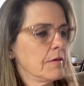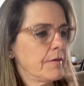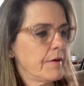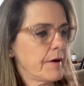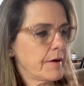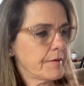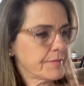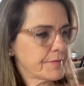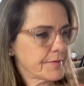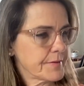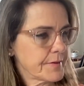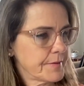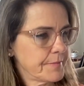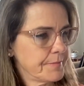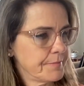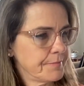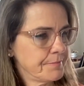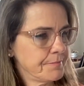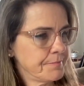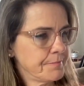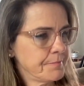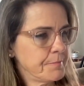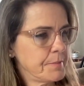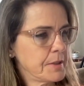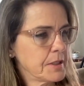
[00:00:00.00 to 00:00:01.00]
FAFSA
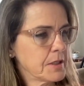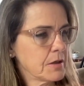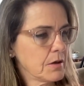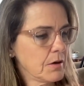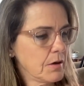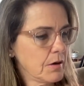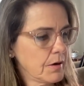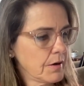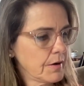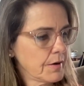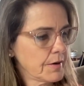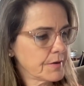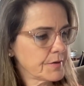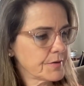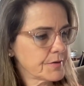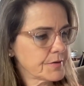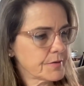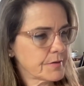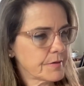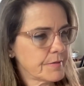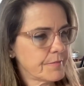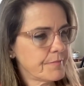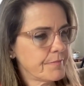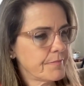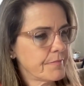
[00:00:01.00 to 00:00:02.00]
because